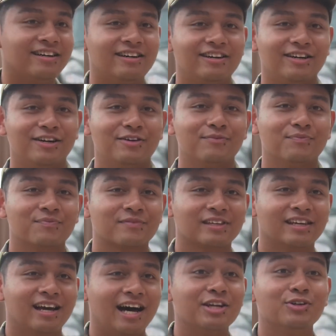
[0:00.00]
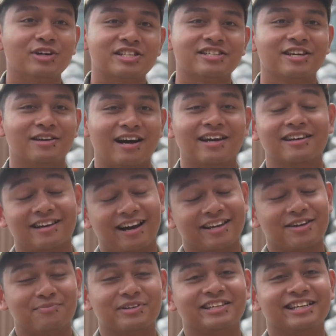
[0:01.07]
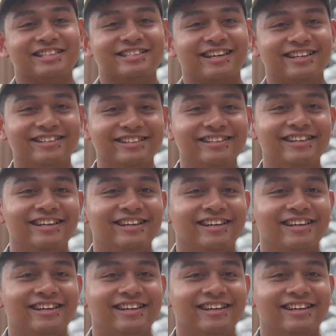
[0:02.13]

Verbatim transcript: um, I do actually get I, I get pretty excited.